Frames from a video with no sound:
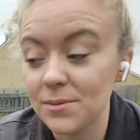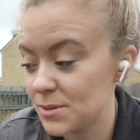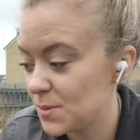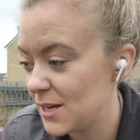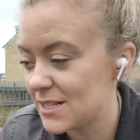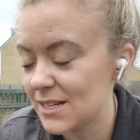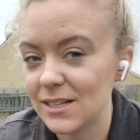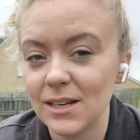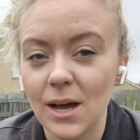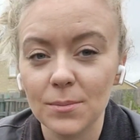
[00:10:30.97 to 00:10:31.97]
was
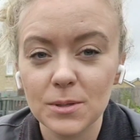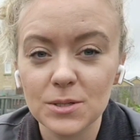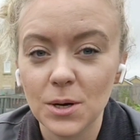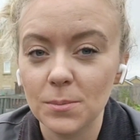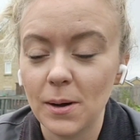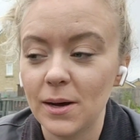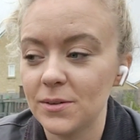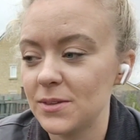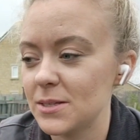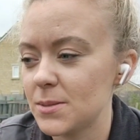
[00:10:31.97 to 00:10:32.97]
weeding up the top part
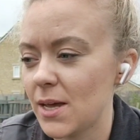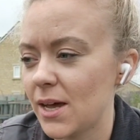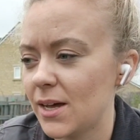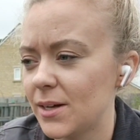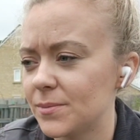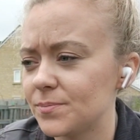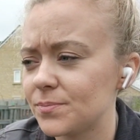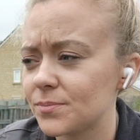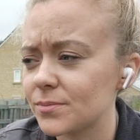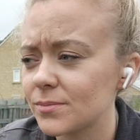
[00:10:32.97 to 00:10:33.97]
of this
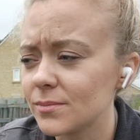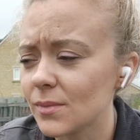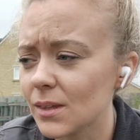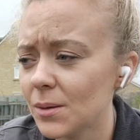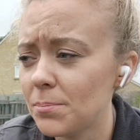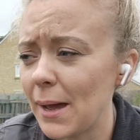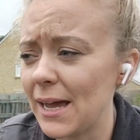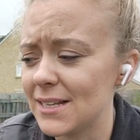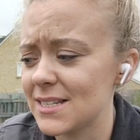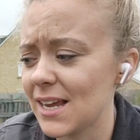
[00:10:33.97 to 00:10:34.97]

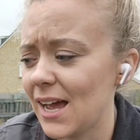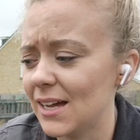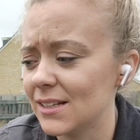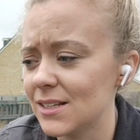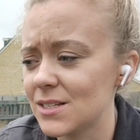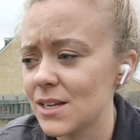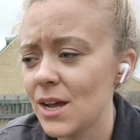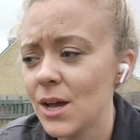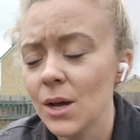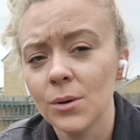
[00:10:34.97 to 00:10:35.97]
bed and
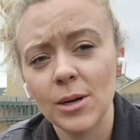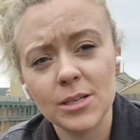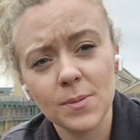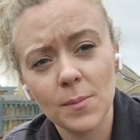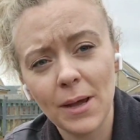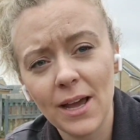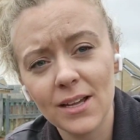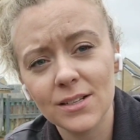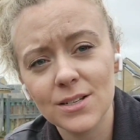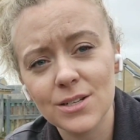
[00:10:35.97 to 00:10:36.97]
went to put my
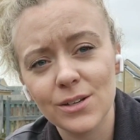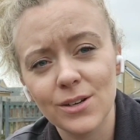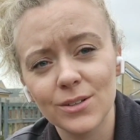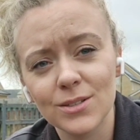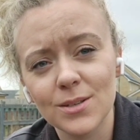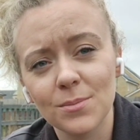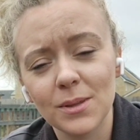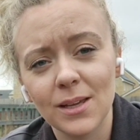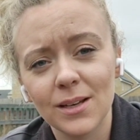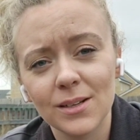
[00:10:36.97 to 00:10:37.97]
hand on
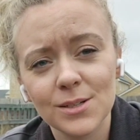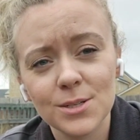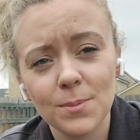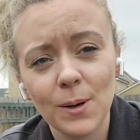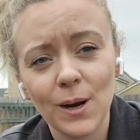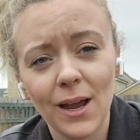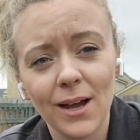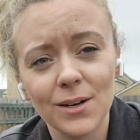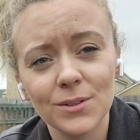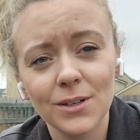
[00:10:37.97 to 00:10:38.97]
something to pull it
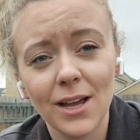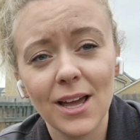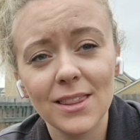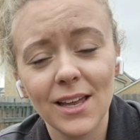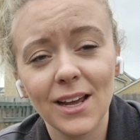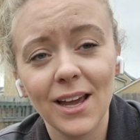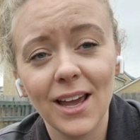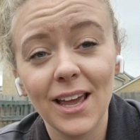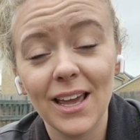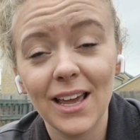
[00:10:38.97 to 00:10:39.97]
out, and then I,